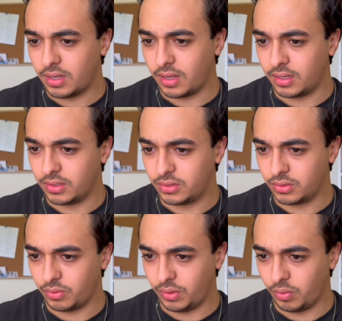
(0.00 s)
and
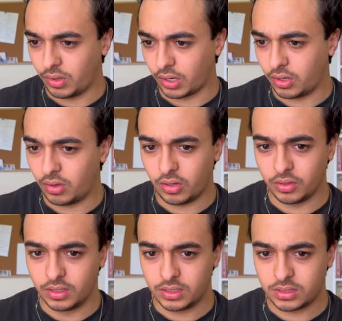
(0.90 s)
we want to call
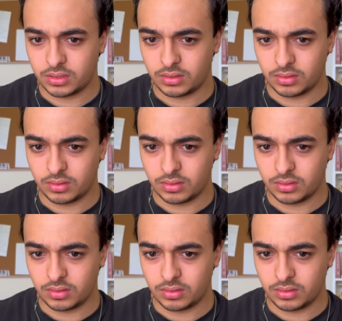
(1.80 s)
this,